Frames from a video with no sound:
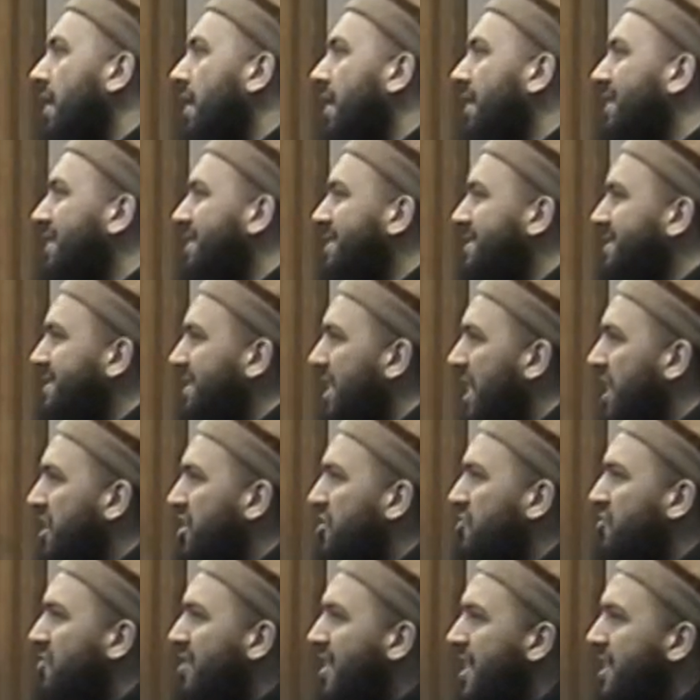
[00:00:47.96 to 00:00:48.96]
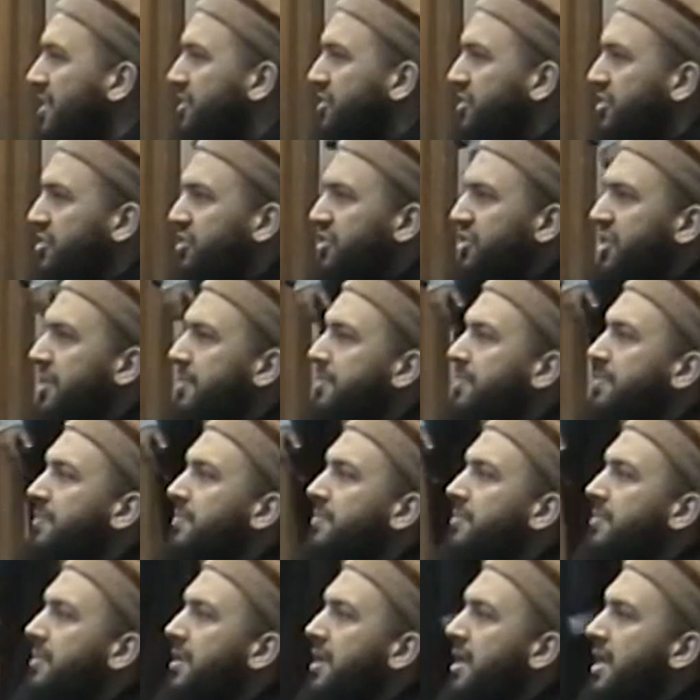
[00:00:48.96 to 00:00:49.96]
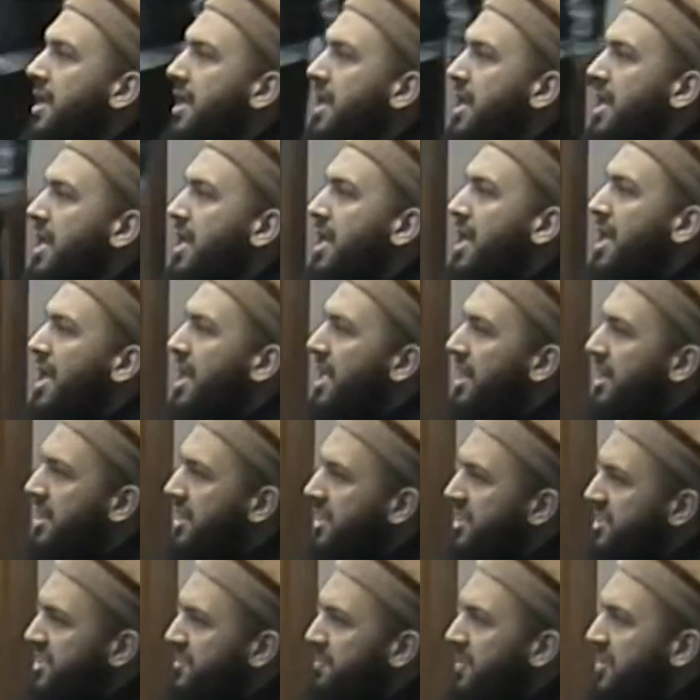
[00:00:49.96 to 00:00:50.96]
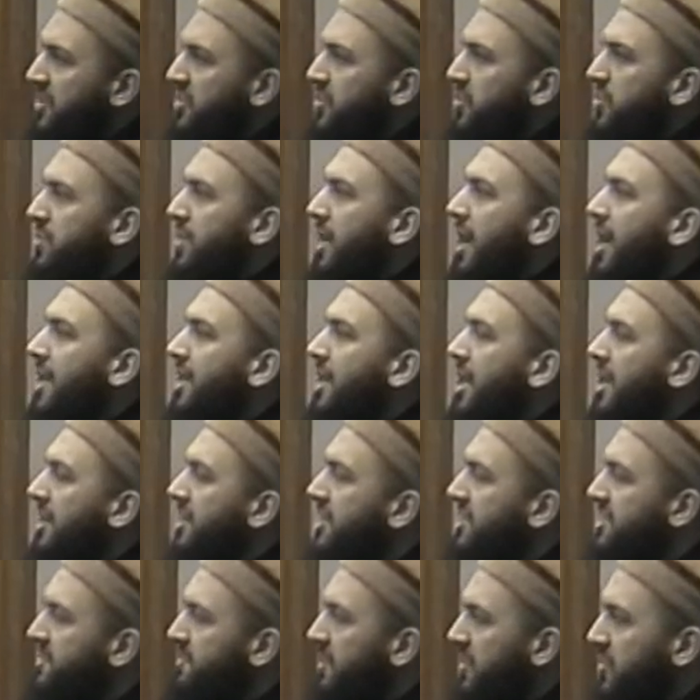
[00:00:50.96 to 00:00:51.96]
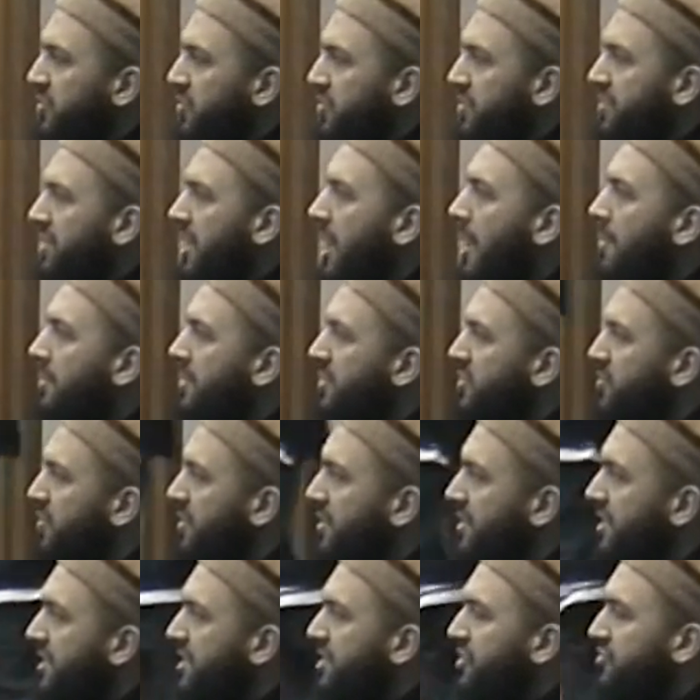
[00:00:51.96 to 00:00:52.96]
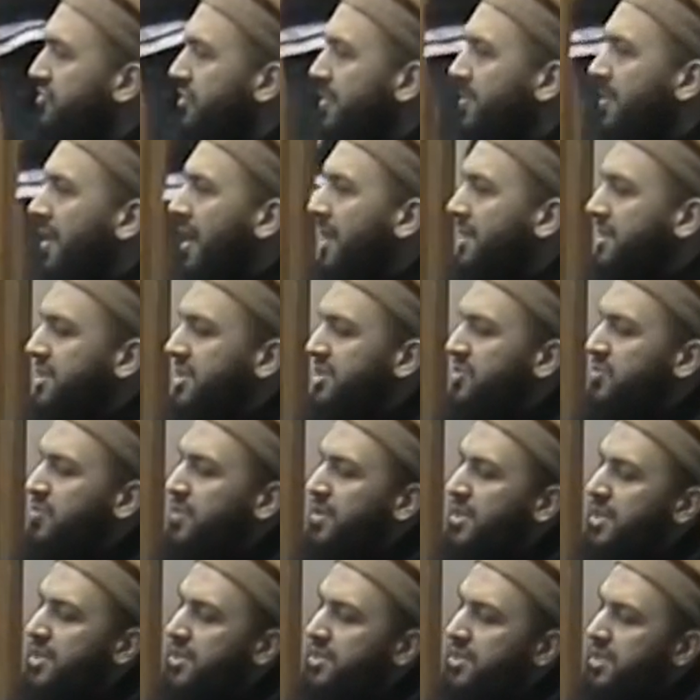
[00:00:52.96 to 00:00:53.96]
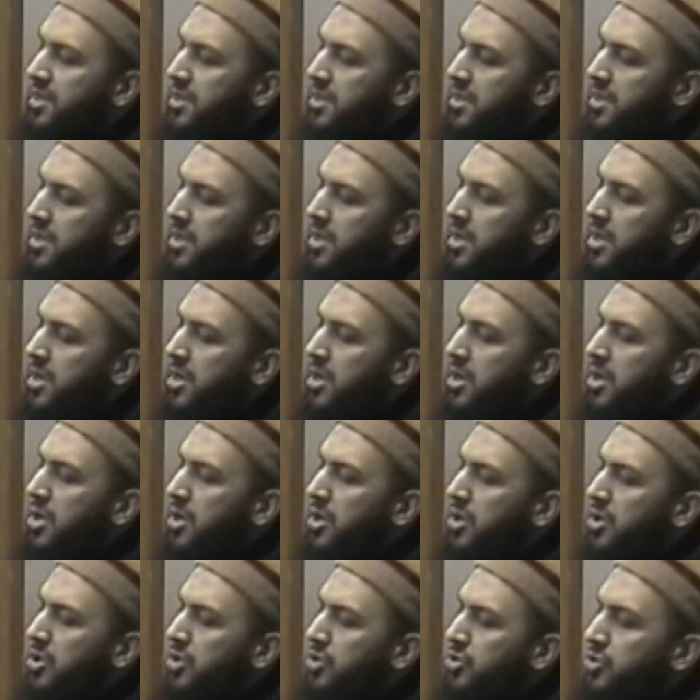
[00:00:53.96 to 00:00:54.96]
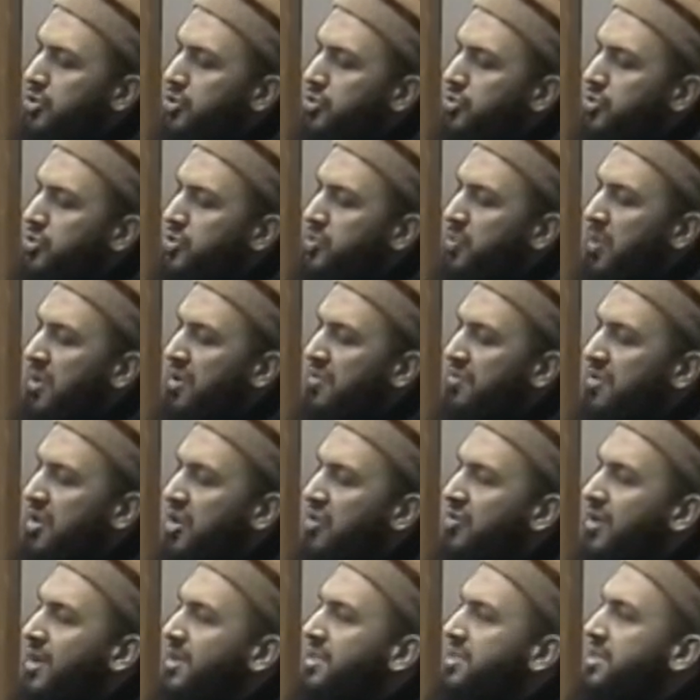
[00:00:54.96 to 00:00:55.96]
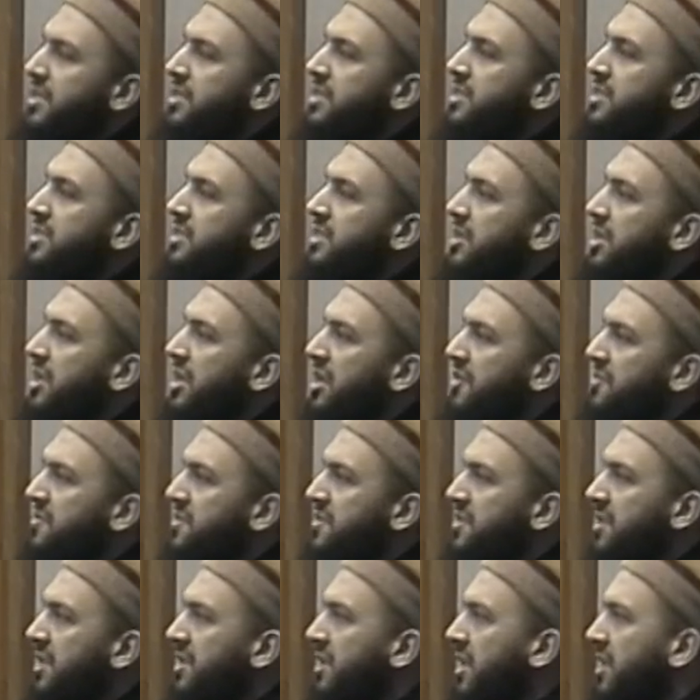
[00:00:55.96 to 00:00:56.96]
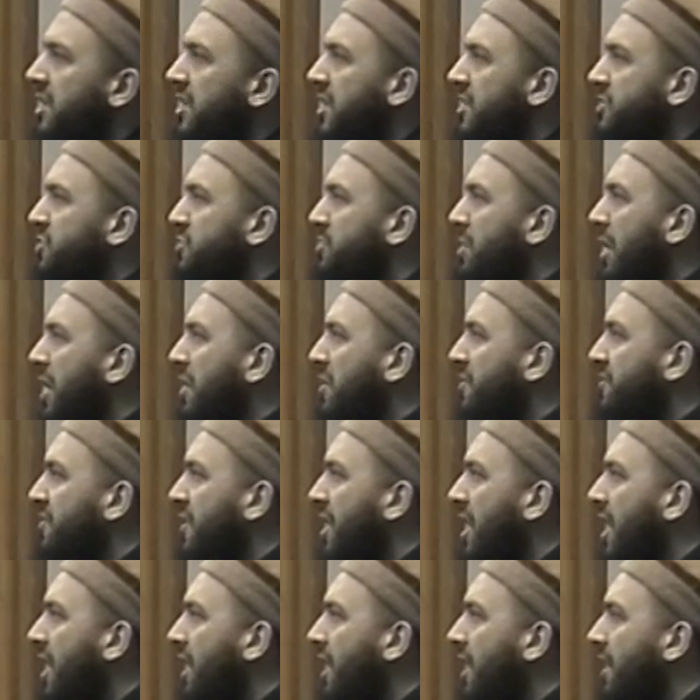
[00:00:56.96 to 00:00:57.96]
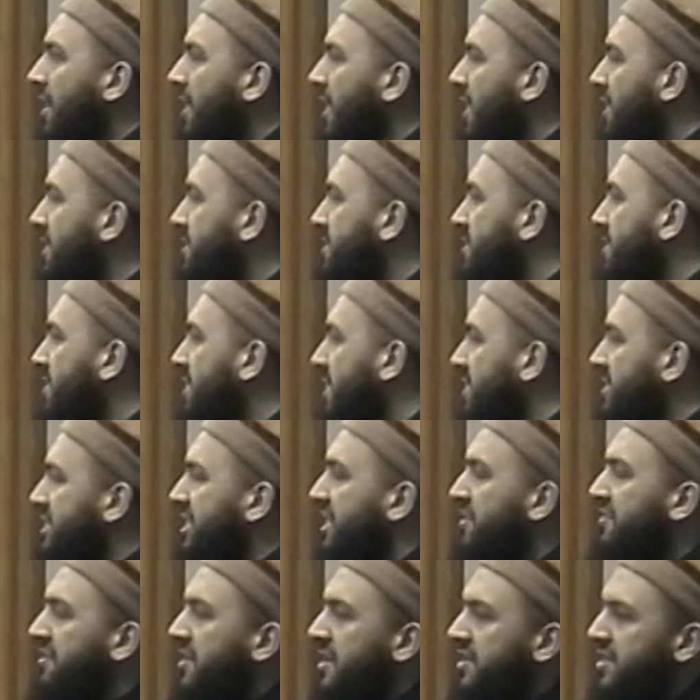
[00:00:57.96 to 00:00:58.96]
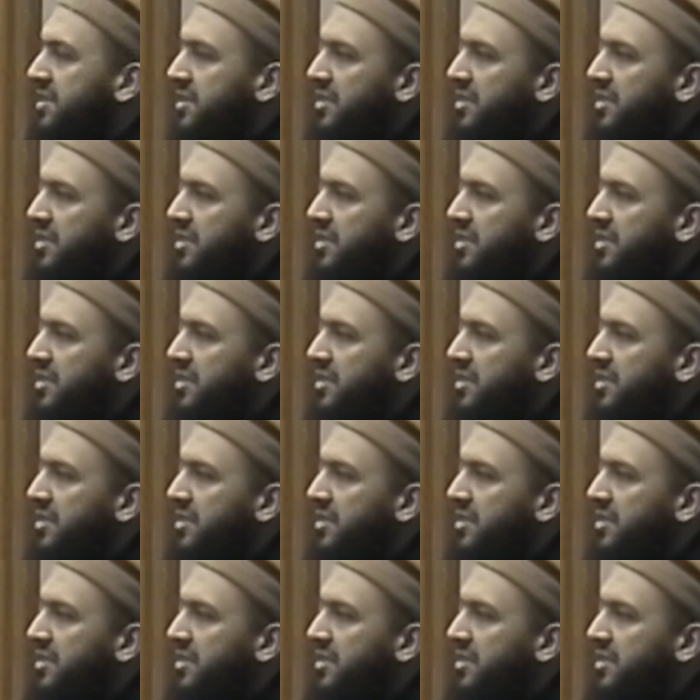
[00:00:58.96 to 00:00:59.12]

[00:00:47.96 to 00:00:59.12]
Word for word: understand the relationship in this special night, at this special time between these three parties, we need to use one of the greatest gifts that Allah subhanahu wa ta'ala that He has given us